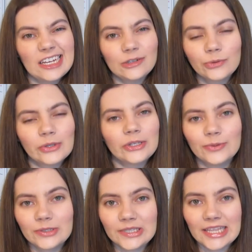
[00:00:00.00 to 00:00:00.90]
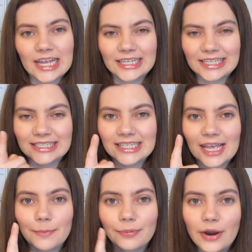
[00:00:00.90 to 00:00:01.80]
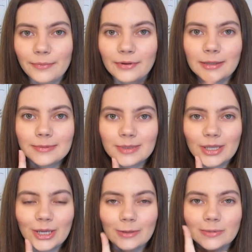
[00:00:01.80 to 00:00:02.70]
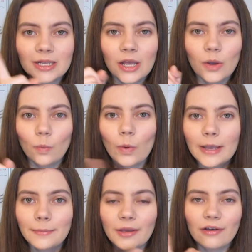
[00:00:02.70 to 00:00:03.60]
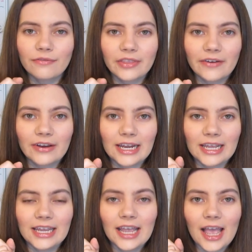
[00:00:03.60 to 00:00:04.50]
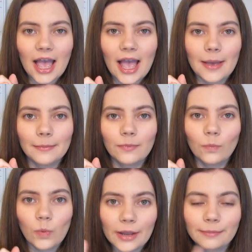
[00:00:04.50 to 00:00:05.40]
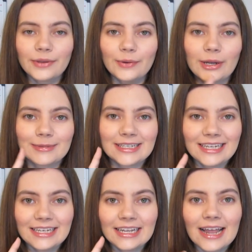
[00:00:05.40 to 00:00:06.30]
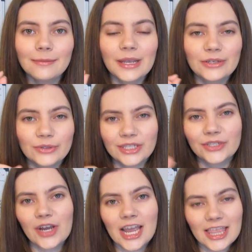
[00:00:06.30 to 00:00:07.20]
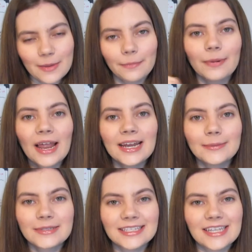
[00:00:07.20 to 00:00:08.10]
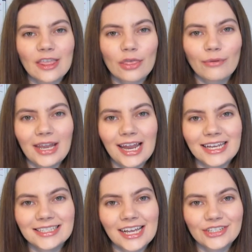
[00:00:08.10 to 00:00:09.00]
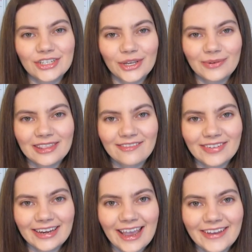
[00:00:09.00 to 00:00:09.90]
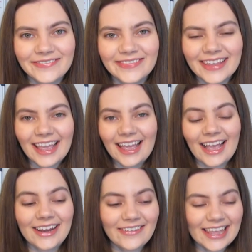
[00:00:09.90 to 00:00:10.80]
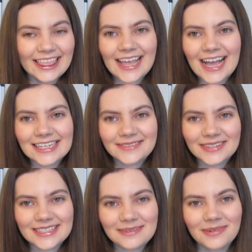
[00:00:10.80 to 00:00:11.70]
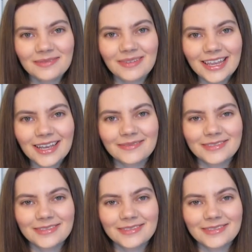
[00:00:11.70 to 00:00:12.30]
and all you would do then is prime your lips with Oops, wipe it off thoroughly, wipe your lips clean again, make sure they're dry, and then apply lip sense in the 3 layers that I show you in that video. Anyway, that is my simple makeup